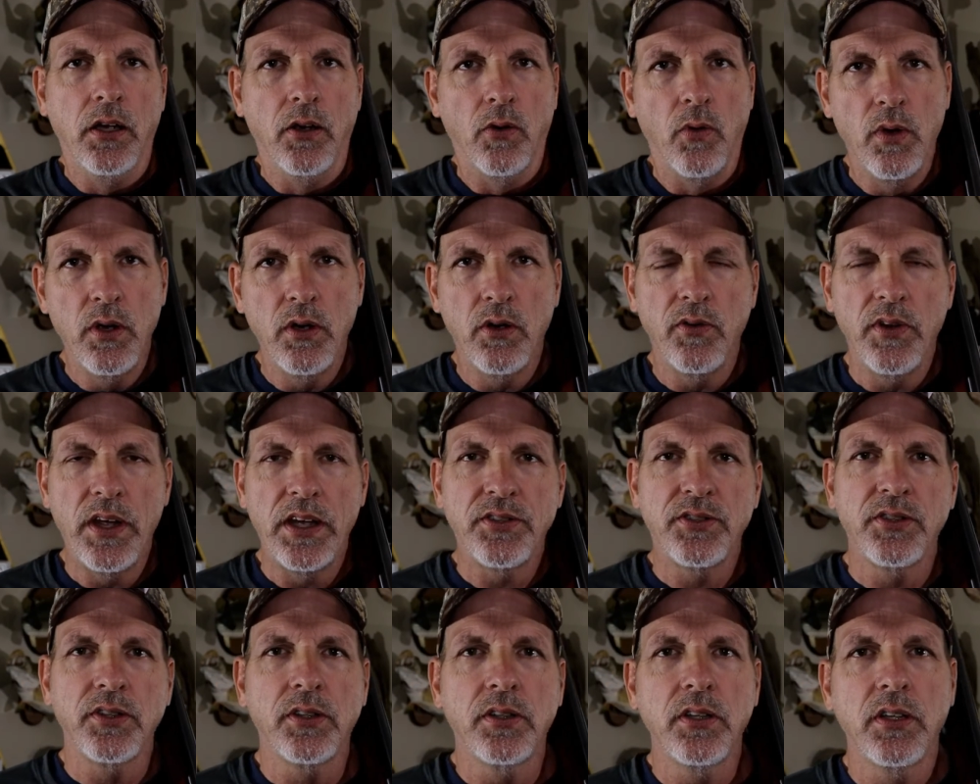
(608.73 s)
Well,
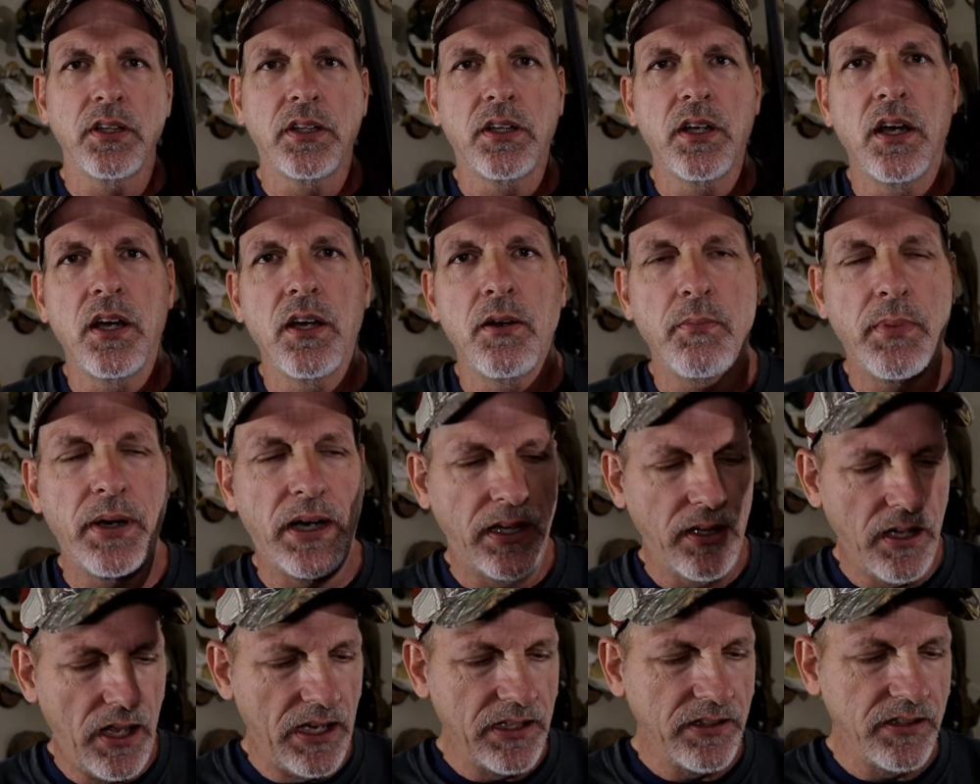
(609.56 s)
that's a good gun, but I
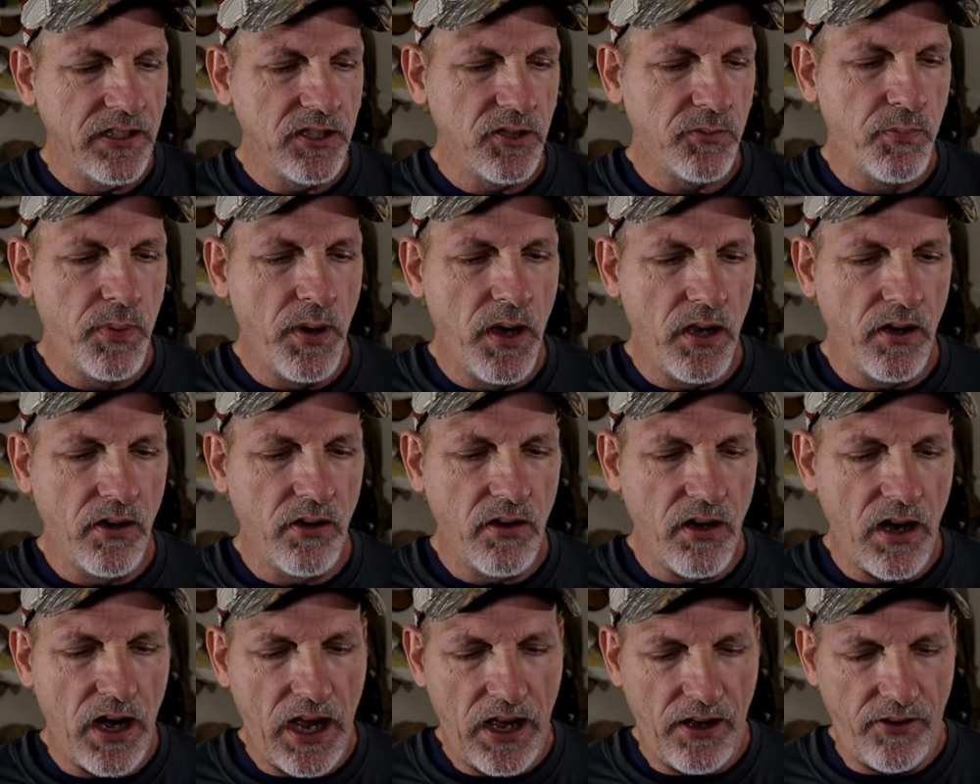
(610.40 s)
like these
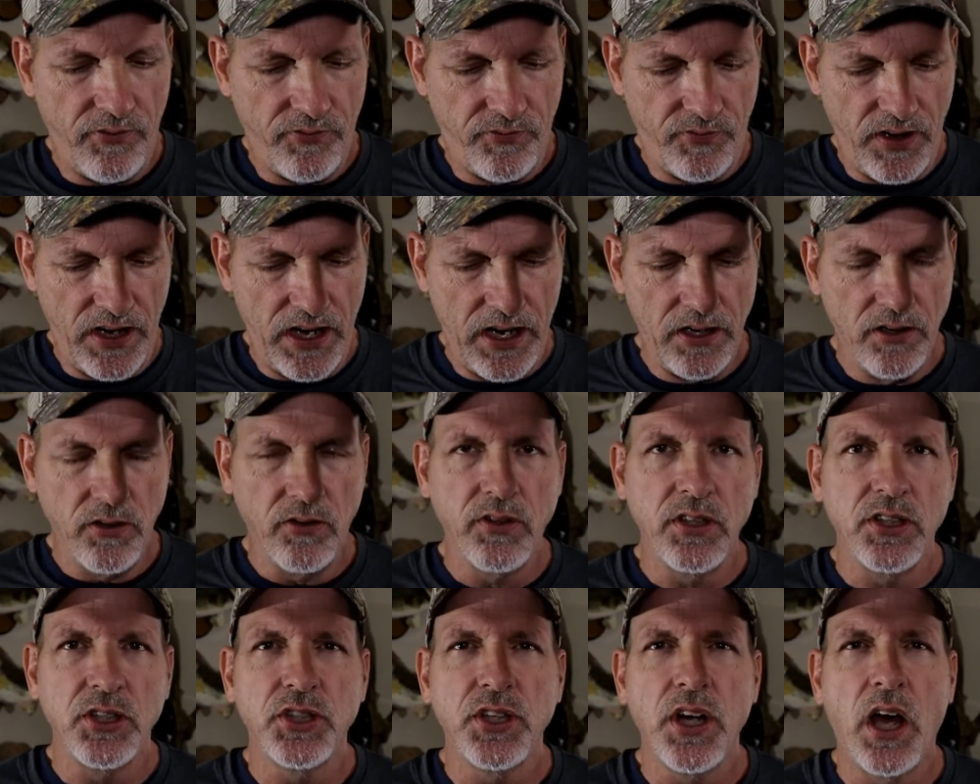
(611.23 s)
better. I've
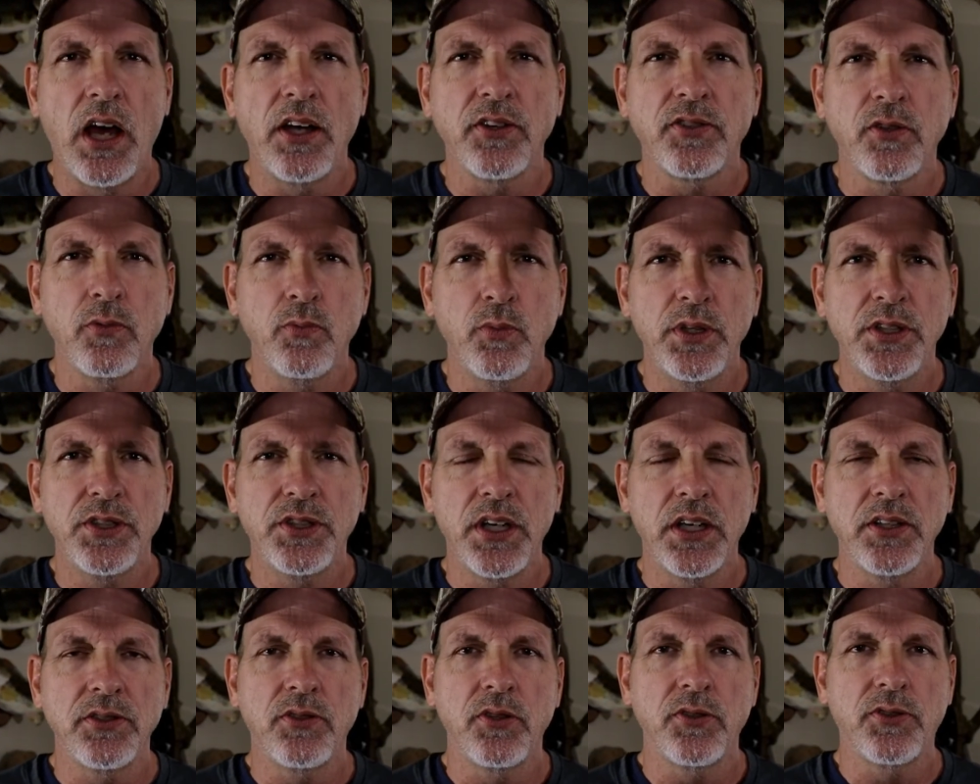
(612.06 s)
handled and shot some
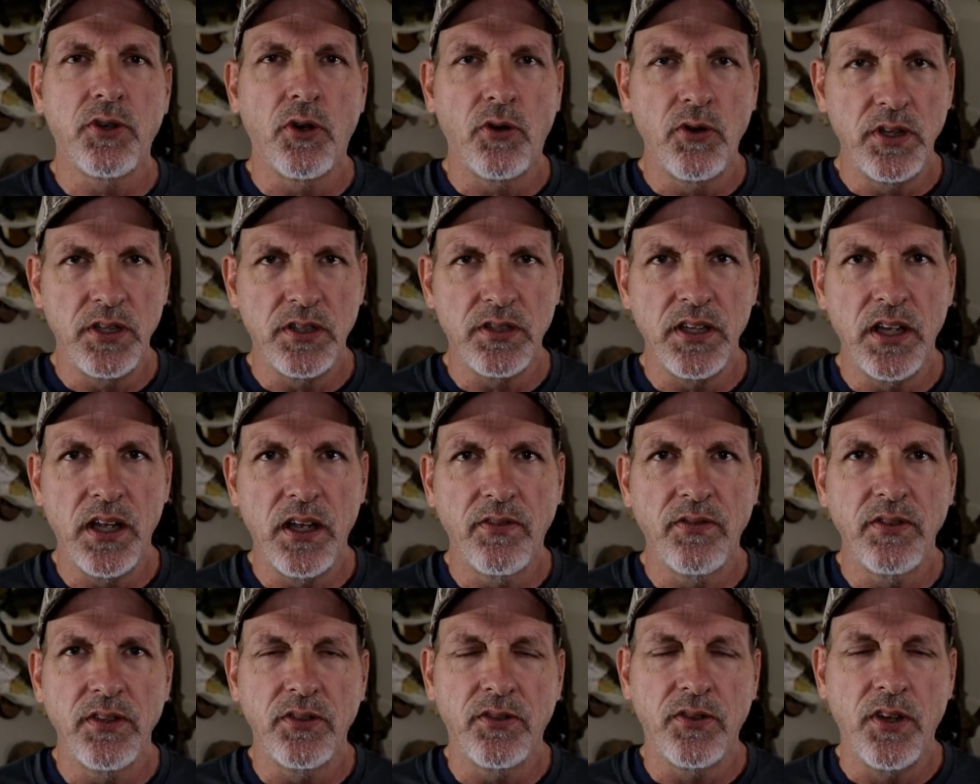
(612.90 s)
Winchester
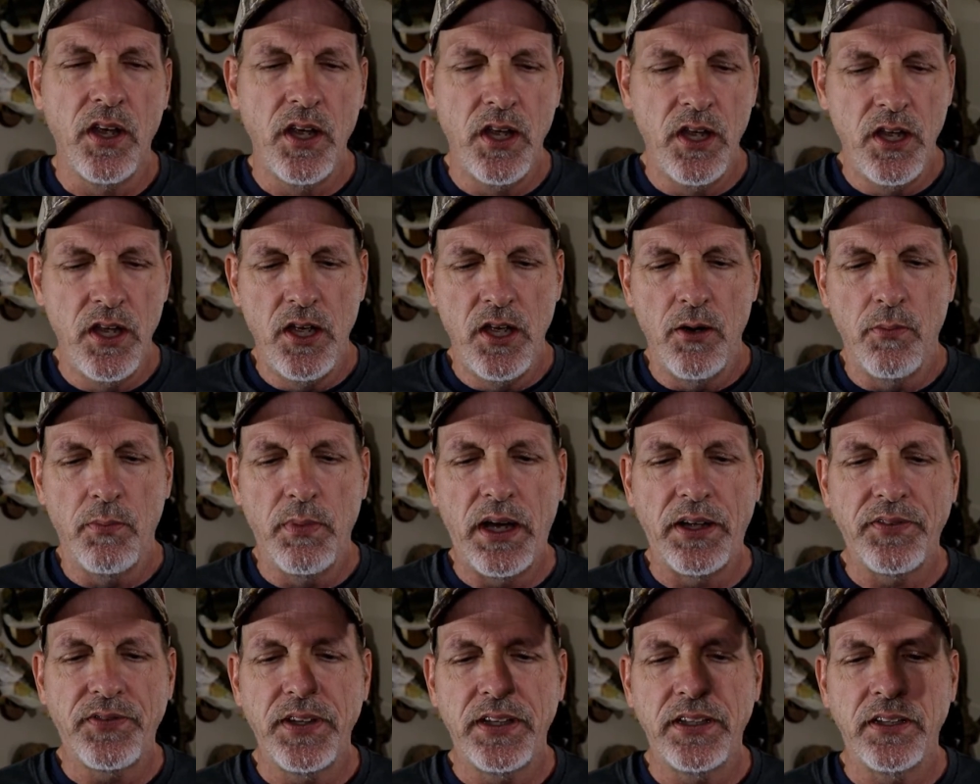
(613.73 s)
37s,
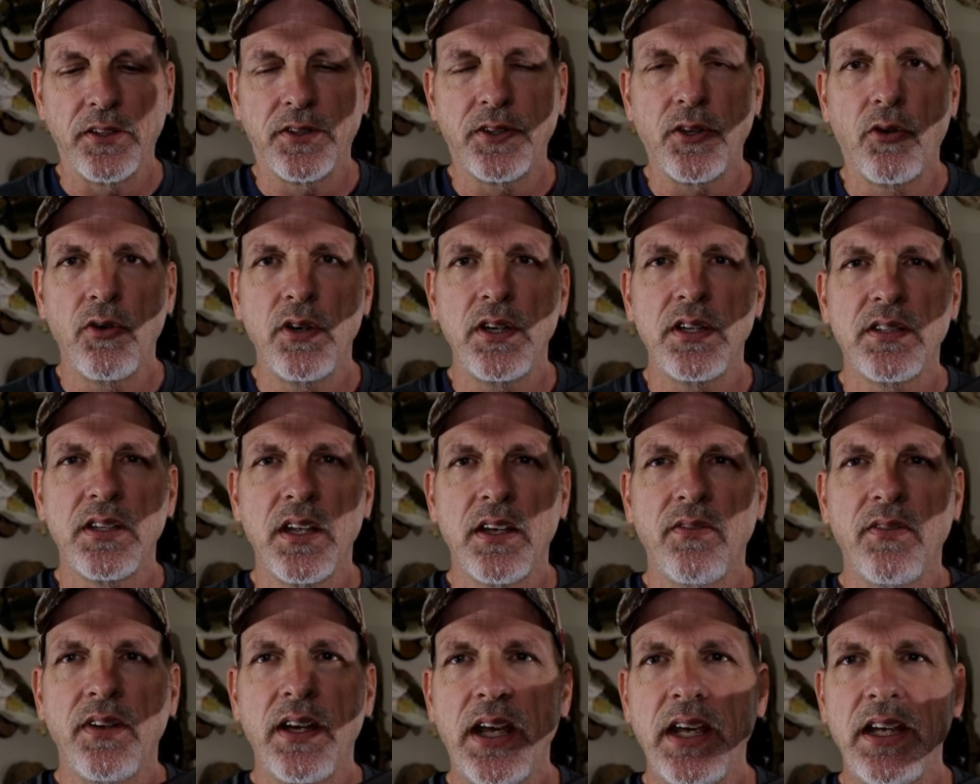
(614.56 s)
but I think the
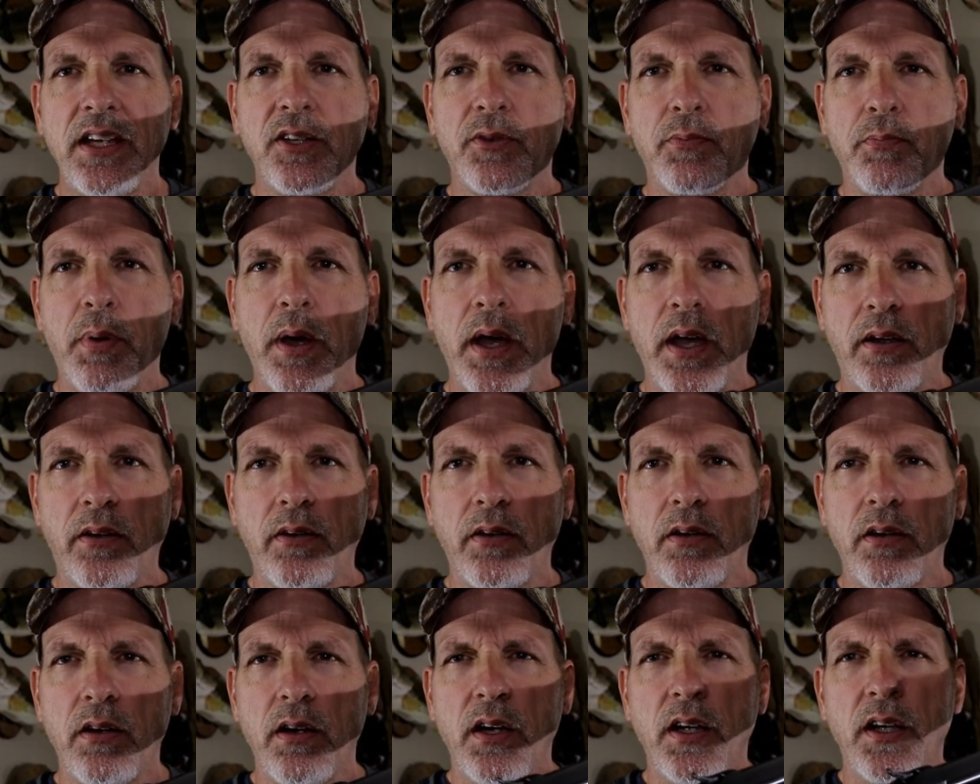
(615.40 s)
37A is
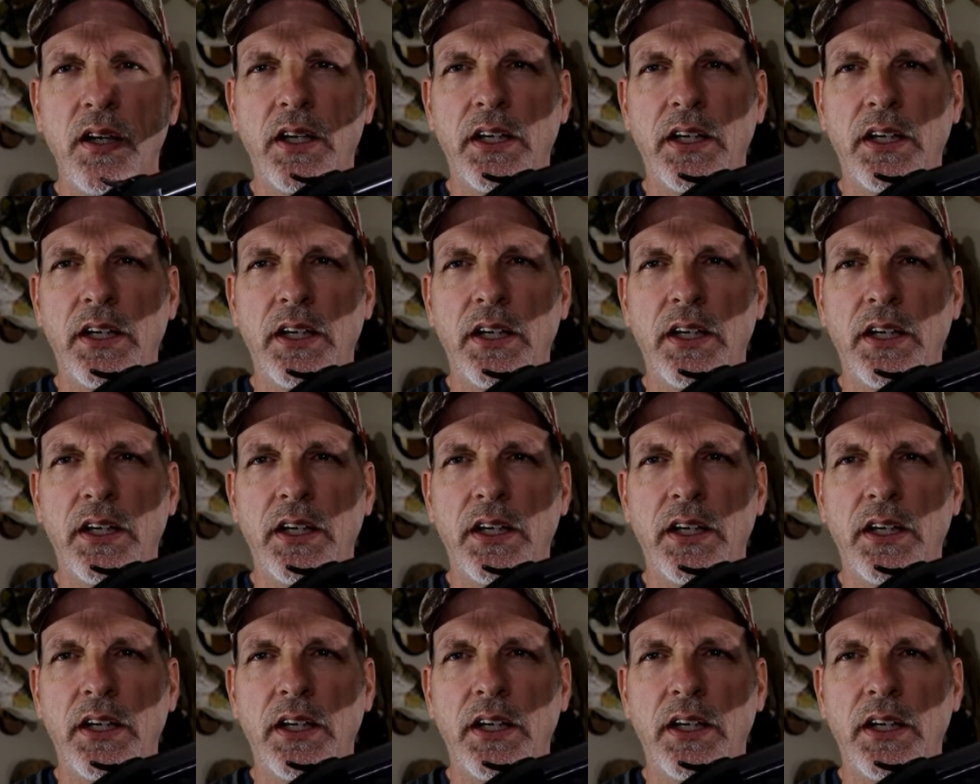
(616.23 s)
better.